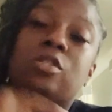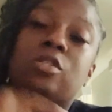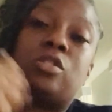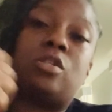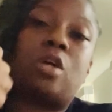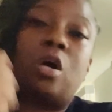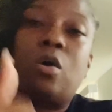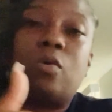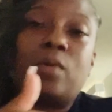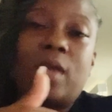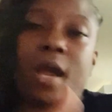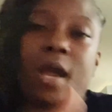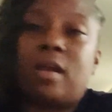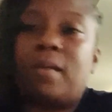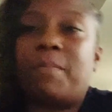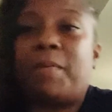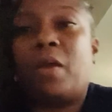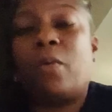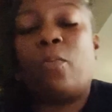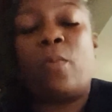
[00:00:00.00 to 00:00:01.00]
so y'all
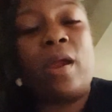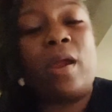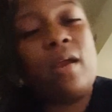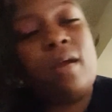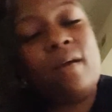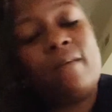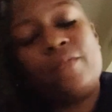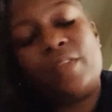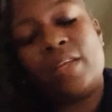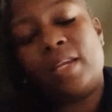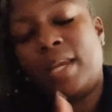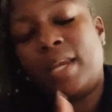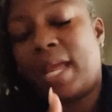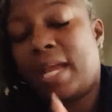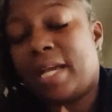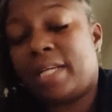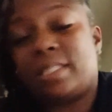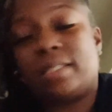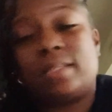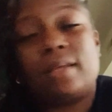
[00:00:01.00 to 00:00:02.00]
can be aware of the
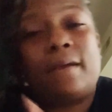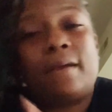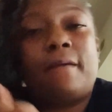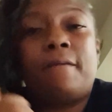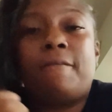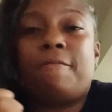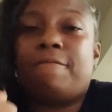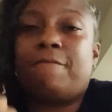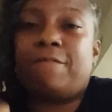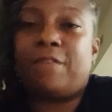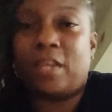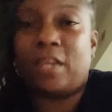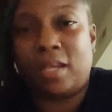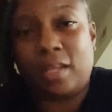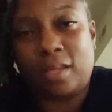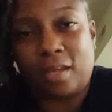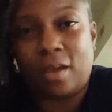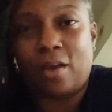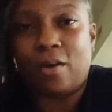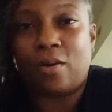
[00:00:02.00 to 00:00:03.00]
next
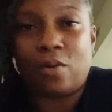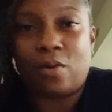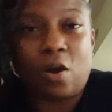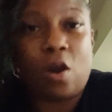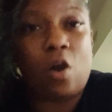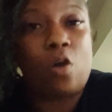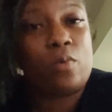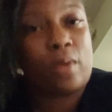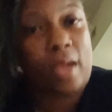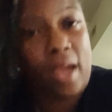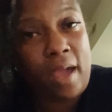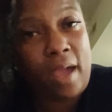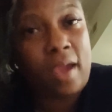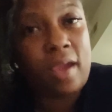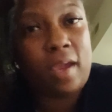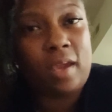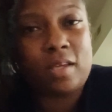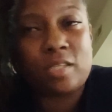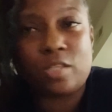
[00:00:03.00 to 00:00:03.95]
video, okay?